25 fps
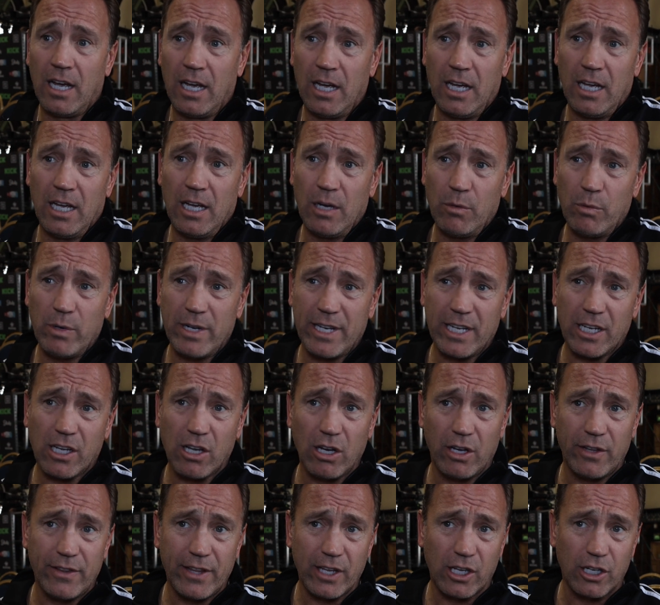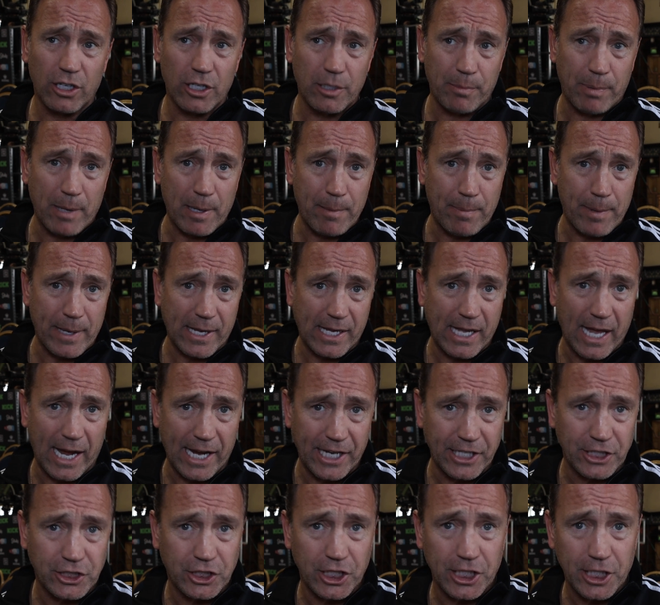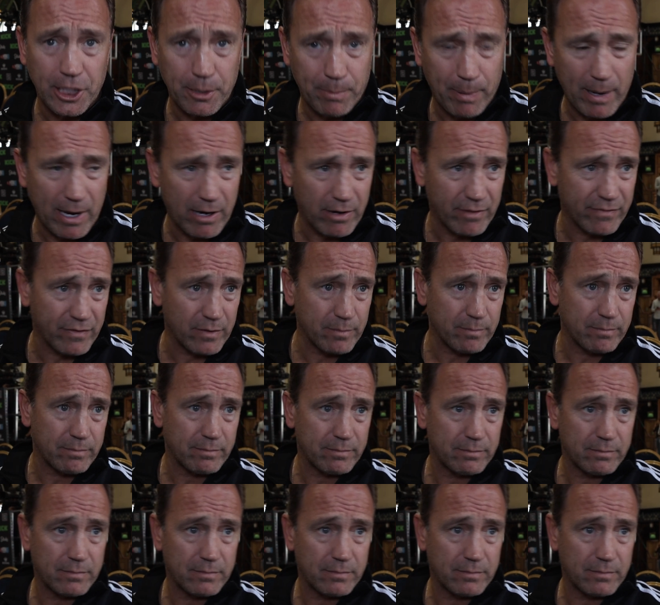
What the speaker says: Well, they're going to be a bit cagey, the pair of them.